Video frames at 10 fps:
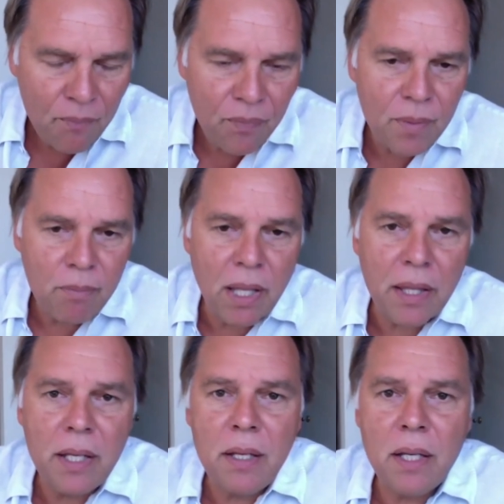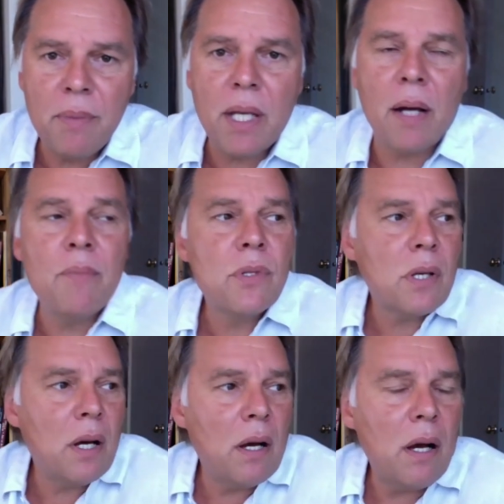Melody becomes
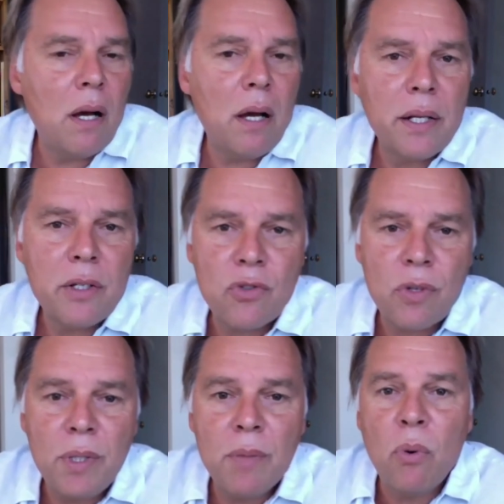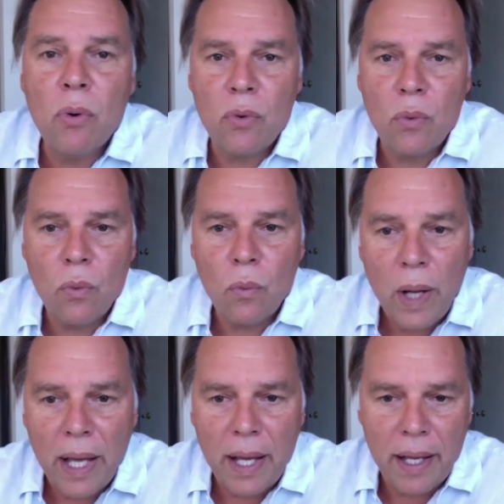an extremely important
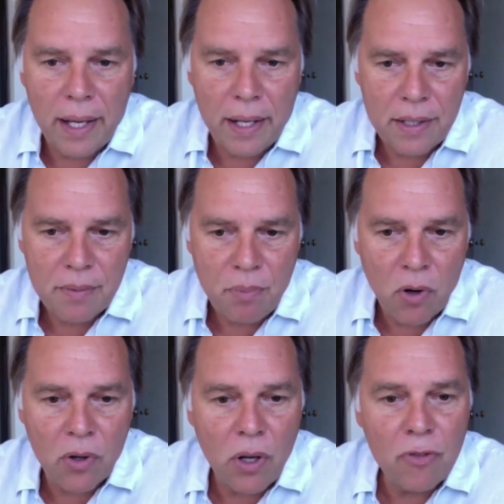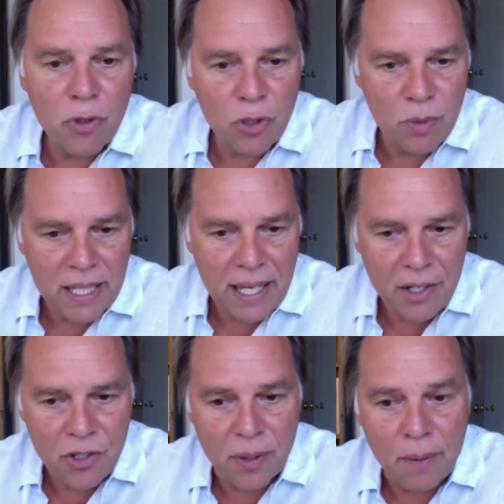way and part of your
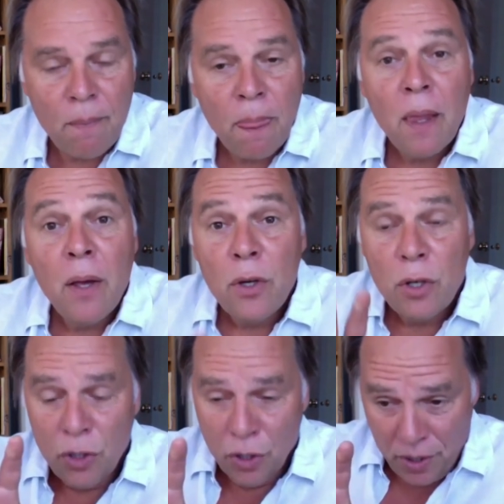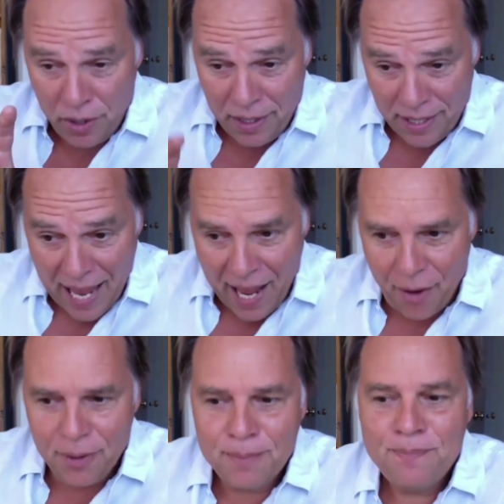communication. Now,
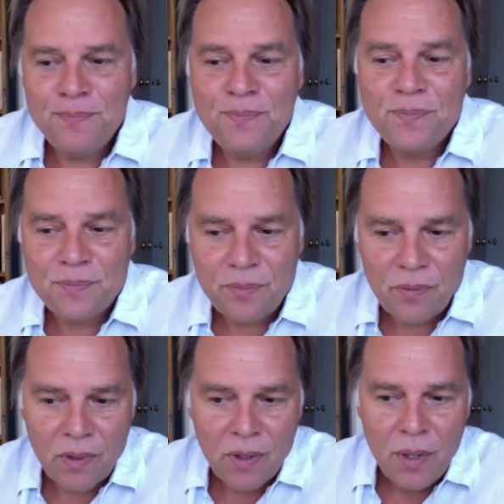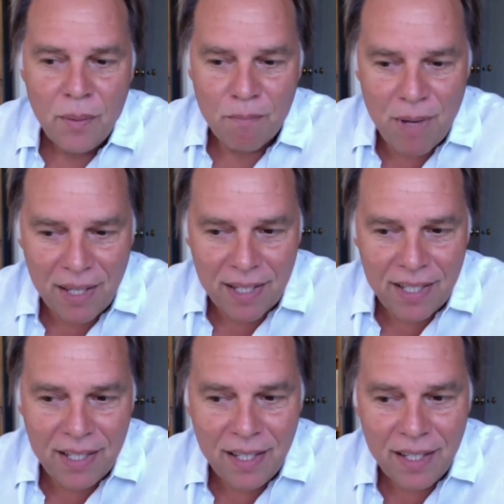
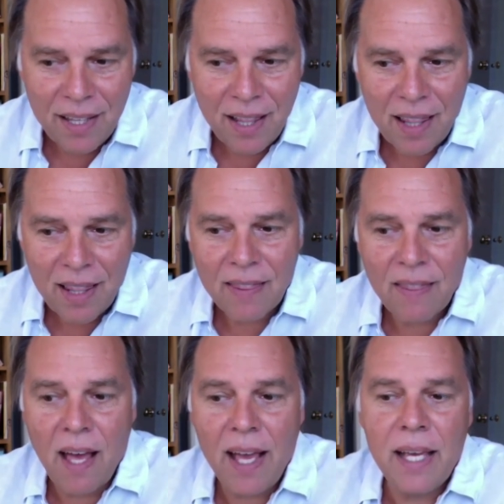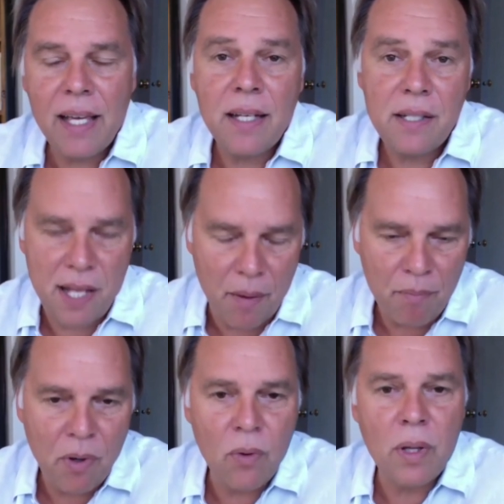melody, like
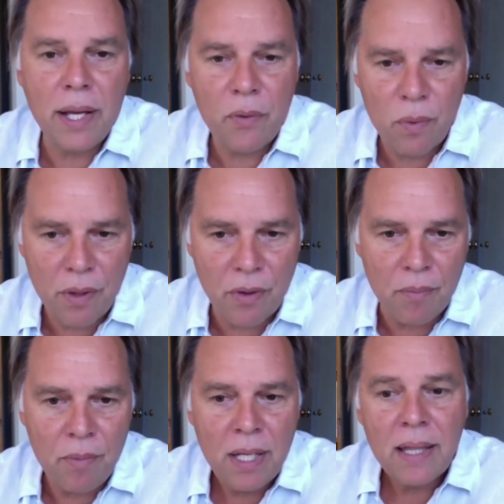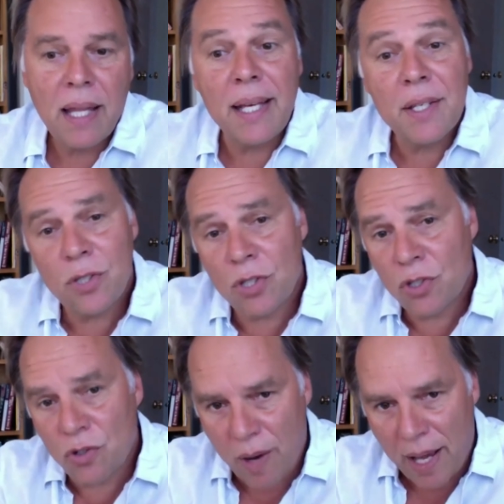tempo, like rhythm, like
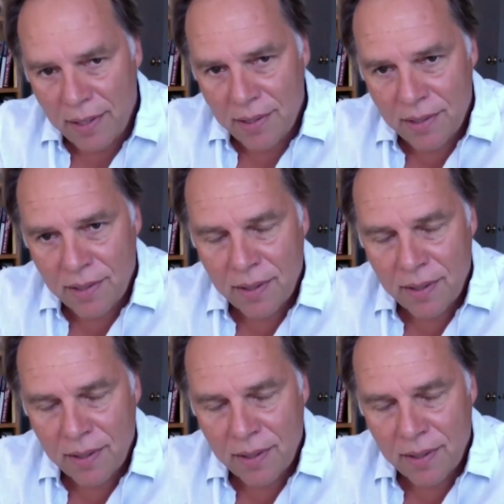stress,